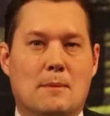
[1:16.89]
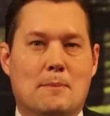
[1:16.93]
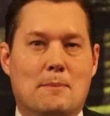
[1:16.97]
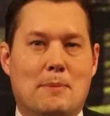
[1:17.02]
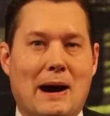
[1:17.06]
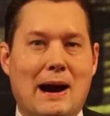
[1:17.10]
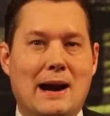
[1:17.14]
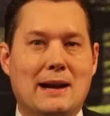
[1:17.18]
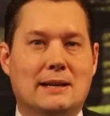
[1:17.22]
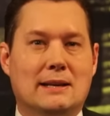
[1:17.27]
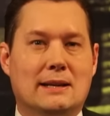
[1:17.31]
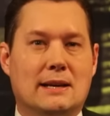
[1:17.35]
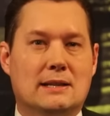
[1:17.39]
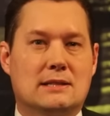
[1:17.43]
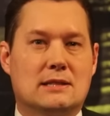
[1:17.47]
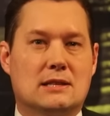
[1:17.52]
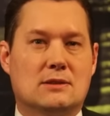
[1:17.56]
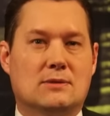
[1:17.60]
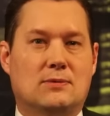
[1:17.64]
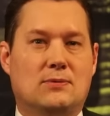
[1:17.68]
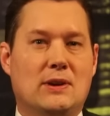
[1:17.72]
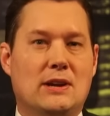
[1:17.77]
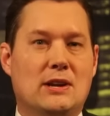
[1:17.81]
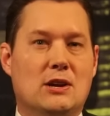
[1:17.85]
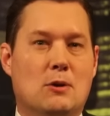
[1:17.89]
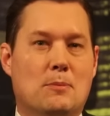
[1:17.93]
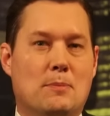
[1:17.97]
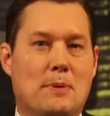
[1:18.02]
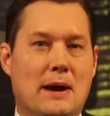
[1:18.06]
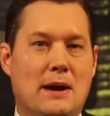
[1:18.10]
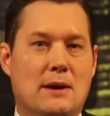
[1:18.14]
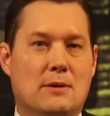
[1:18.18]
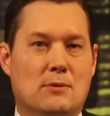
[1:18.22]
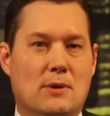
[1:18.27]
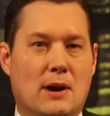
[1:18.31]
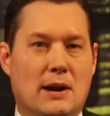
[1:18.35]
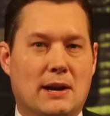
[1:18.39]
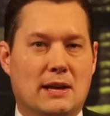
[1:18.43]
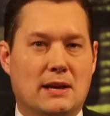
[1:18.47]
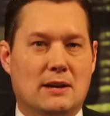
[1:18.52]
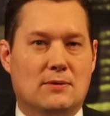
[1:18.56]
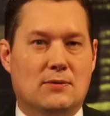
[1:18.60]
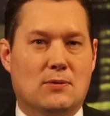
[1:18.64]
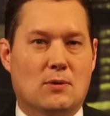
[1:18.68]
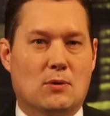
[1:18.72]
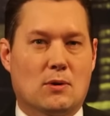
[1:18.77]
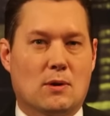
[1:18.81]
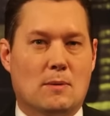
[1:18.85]
Biden gets his veto pen
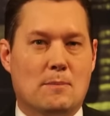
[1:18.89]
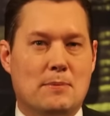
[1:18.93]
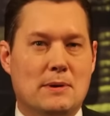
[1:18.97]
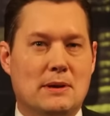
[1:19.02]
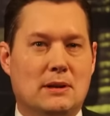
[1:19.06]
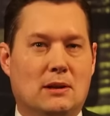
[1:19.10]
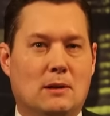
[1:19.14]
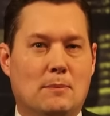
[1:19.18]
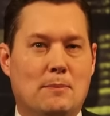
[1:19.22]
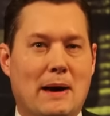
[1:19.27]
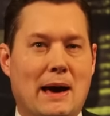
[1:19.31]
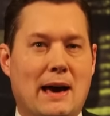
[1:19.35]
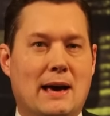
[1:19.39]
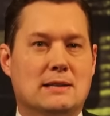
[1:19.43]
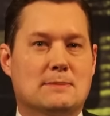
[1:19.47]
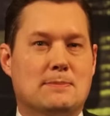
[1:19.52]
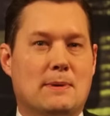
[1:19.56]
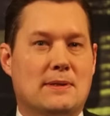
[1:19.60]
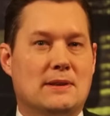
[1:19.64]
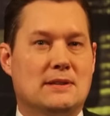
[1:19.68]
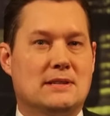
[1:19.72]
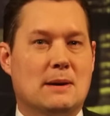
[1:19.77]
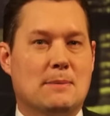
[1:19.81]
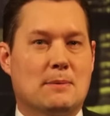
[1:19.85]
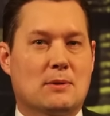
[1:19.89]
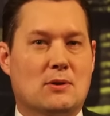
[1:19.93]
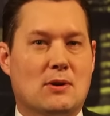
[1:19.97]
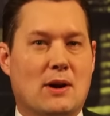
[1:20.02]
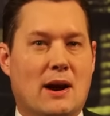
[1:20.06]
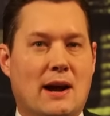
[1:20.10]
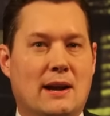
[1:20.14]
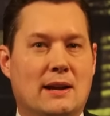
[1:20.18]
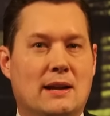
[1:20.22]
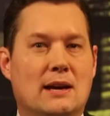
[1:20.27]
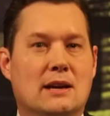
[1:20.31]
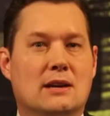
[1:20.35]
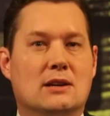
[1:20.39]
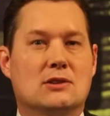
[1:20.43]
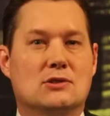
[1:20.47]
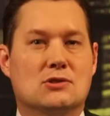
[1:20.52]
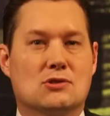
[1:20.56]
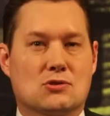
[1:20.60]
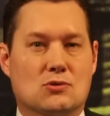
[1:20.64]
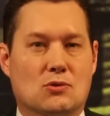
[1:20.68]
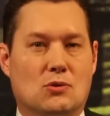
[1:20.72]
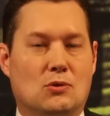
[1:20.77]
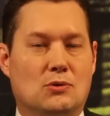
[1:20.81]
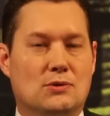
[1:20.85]
ready for a bill passed by the
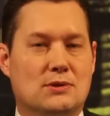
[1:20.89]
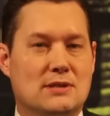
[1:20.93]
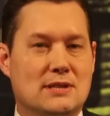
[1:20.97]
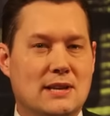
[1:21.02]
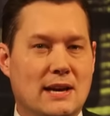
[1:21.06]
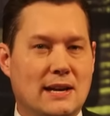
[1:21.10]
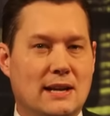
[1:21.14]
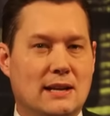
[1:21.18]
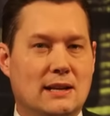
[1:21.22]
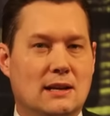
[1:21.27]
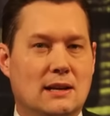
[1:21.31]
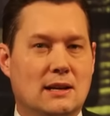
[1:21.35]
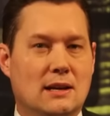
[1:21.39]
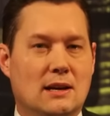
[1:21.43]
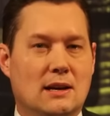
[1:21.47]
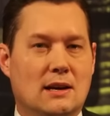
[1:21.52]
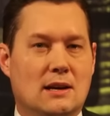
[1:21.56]
Democrat-controlled Senate.